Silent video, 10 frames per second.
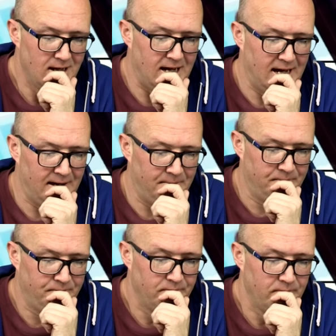
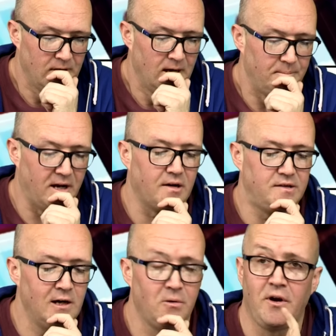Um, because
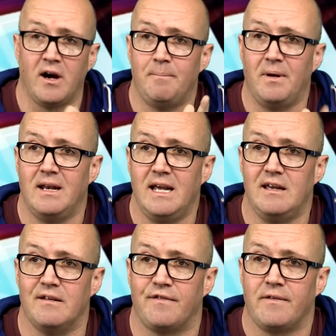you and I
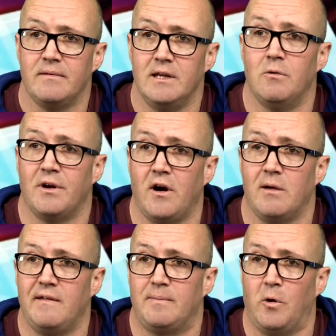believe, you and I,
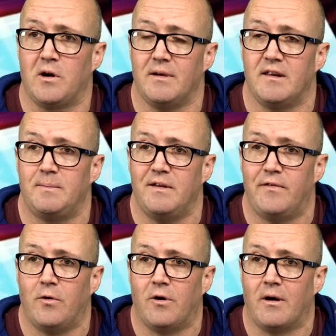we've spoken about this
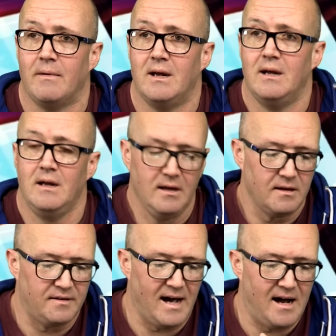before,
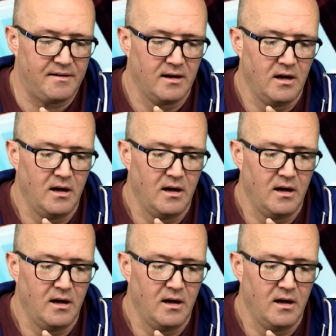that